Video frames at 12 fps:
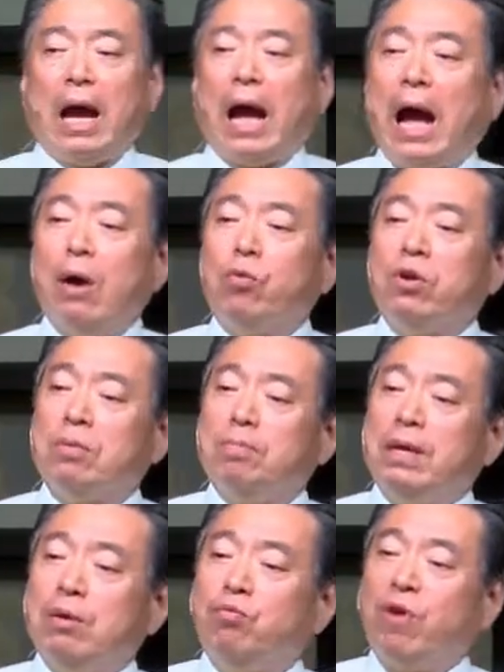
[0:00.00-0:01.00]
I want to
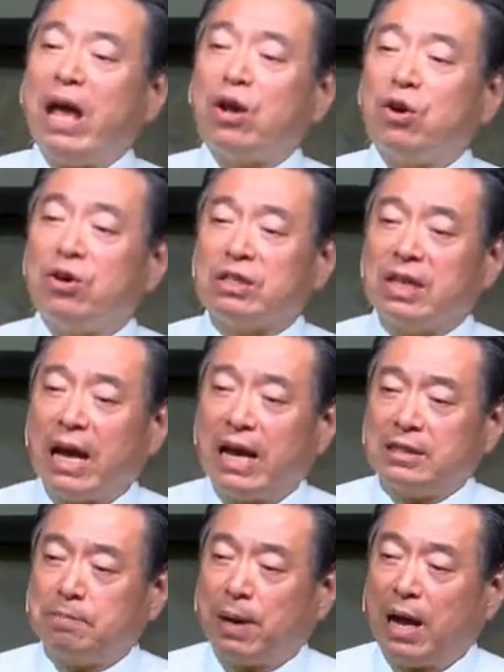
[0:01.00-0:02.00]
be
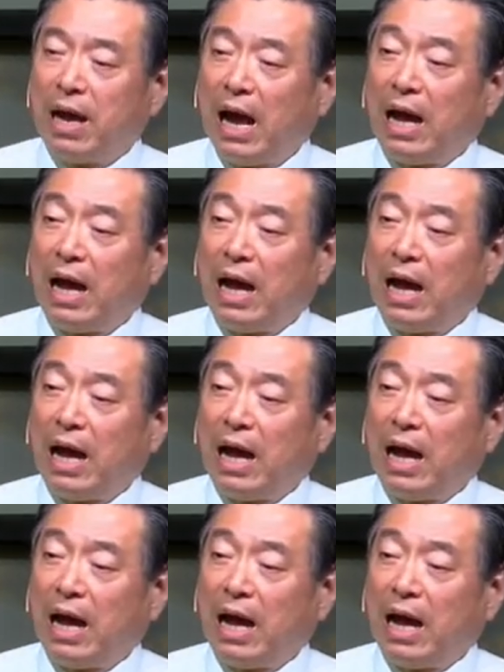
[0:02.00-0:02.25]
recognized by